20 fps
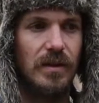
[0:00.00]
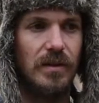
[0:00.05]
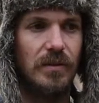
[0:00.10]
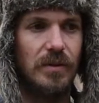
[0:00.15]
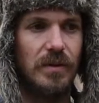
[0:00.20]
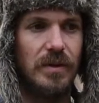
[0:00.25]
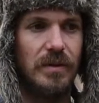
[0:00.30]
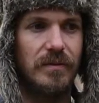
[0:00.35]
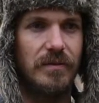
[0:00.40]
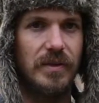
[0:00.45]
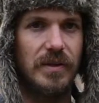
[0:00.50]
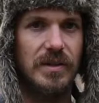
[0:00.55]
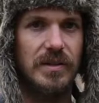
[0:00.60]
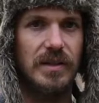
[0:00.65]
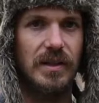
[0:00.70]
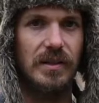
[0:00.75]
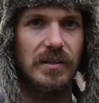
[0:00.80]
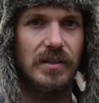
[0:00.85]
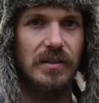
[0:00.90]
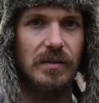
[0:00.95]
of the first
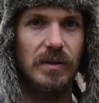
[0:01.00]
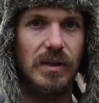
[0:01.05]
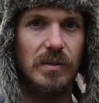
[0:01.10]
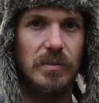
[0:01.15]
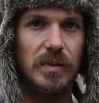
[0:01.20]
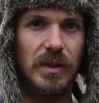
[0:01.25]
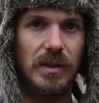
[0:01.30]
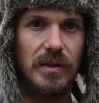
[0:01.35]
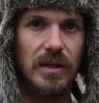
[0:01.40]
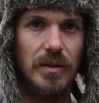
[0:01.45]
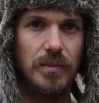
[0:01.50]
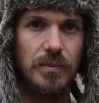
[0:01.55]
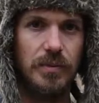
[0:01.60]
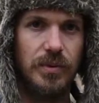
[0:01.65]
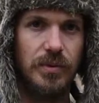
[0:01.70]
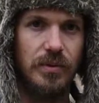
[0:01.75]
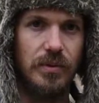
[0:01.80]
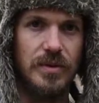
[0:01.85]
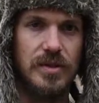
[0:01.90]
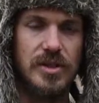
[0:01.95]
things I really picked up
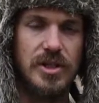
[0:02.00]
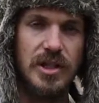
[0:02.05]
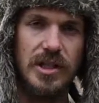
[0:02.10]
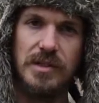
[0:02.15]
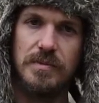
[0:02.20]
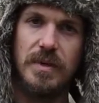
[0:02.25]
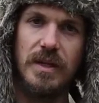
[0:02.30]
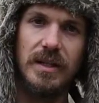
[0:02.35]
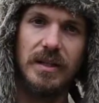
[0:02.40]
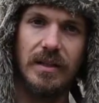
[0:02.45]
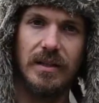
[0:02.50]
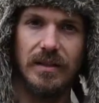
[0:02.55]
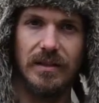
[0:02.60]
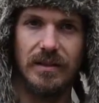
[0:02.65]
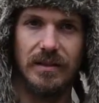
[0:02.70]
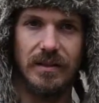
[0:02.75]
was cheese making,